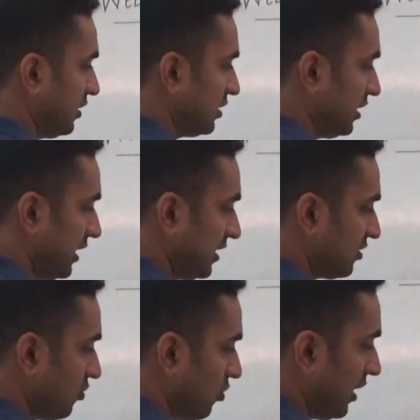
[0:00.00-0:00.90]
this function
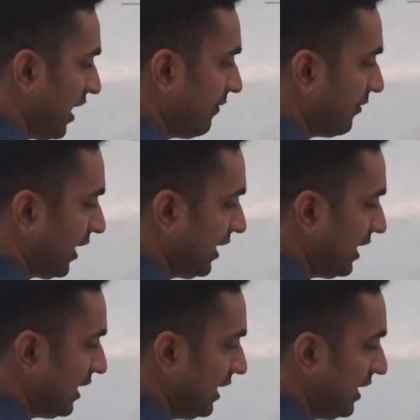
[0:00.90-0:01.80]
gets called, I am
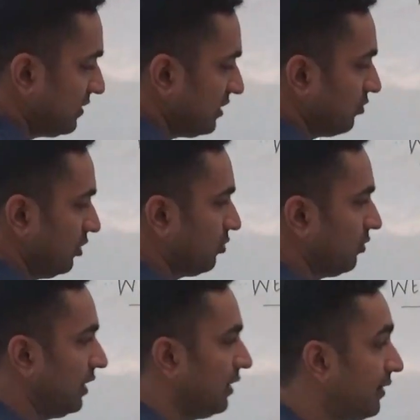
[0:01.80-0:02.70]
writing a is
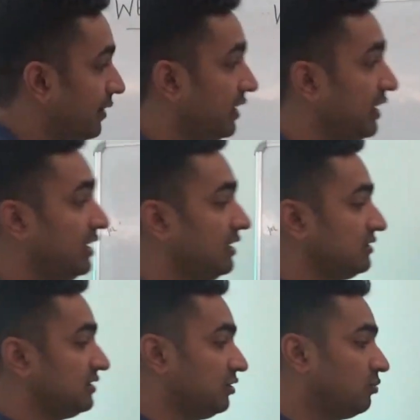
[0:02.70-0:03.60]

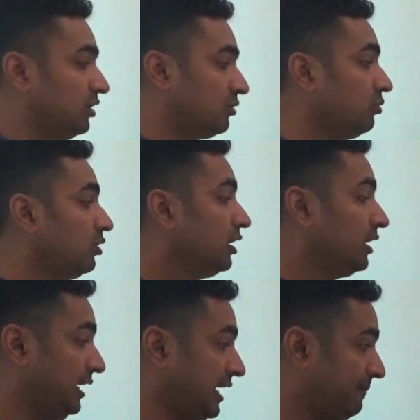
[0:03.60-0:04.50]
equal to
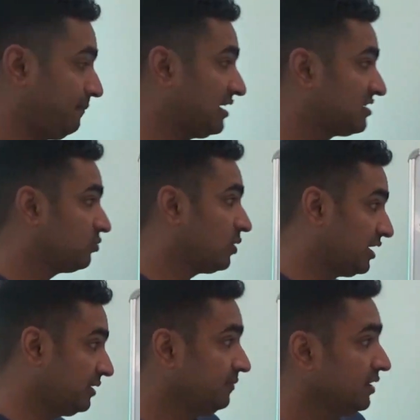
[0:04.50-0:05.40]
a plus
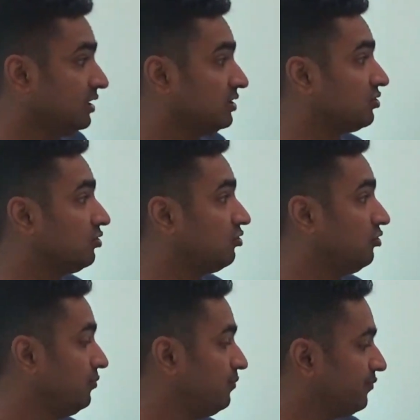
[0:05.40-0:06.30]
1.
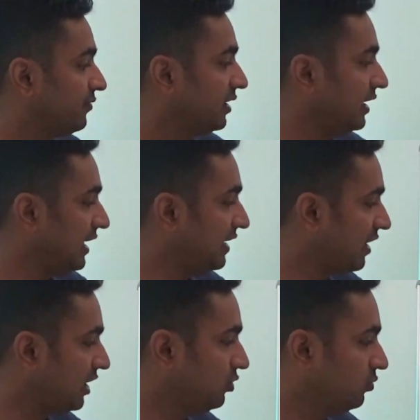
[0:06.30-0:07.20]
So
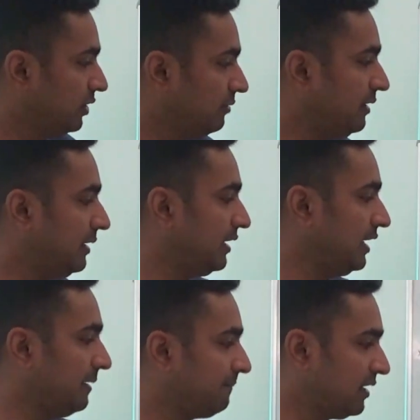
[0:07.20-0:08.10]
a value will
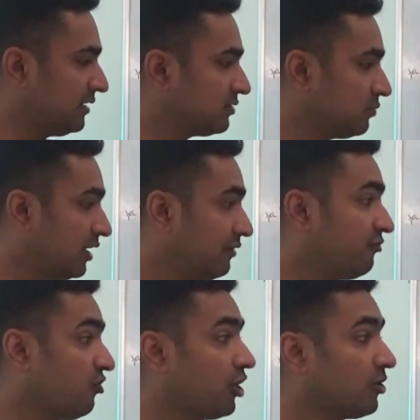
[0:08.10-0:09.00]
be a plus
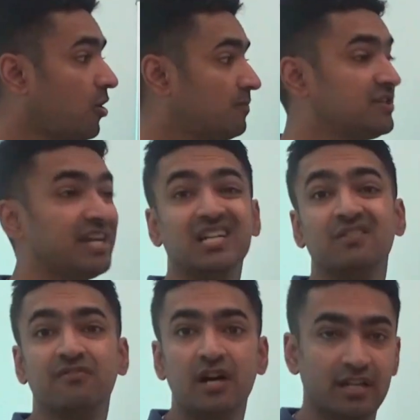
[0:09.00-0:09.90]
1 for
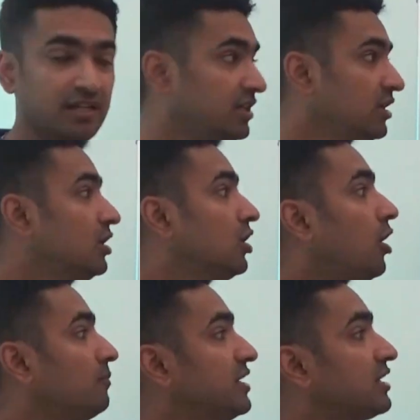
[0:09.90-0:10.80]
object 1.
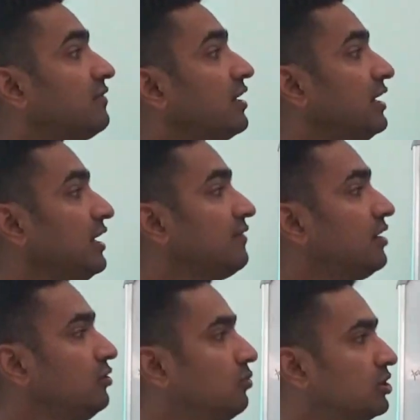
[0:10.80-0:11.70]
Object 1 a
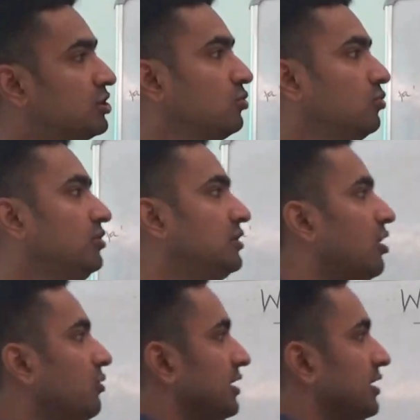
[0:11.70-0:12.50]
value was 2,